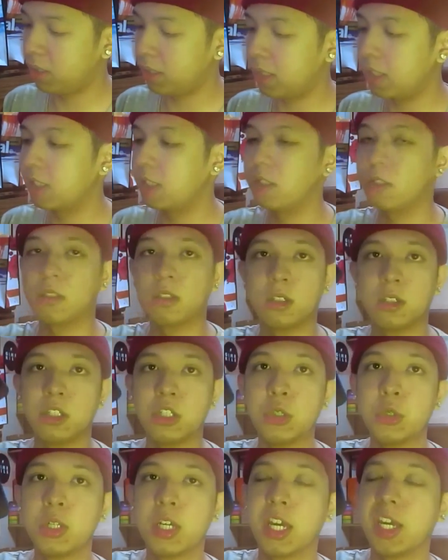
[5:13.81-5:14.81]
this
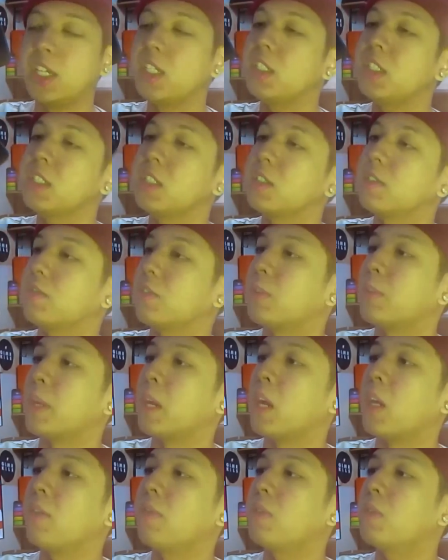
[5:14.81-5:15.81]
new case for
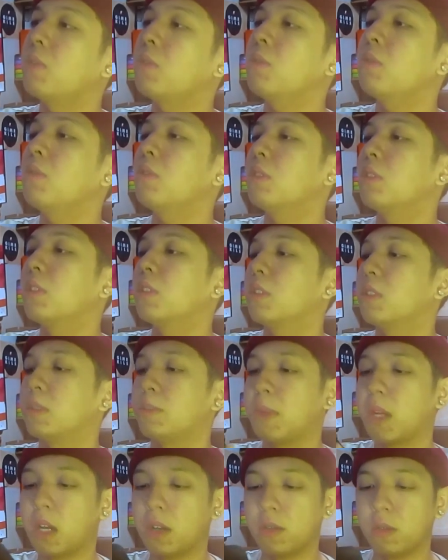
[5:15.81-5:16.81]
my iPhone.
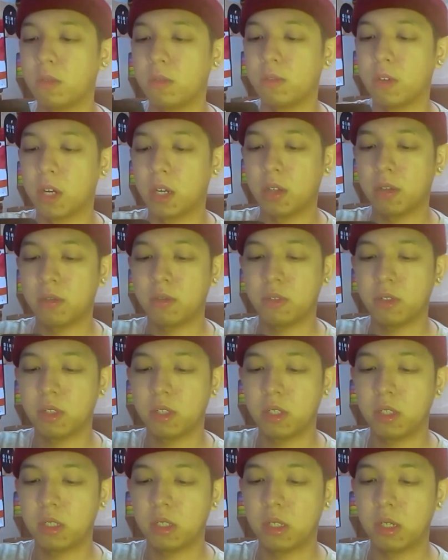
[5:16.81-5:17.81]
It's my iPhone five.
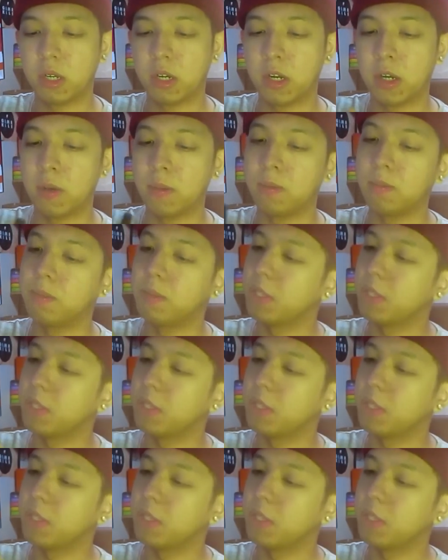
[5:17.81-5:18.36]
Um,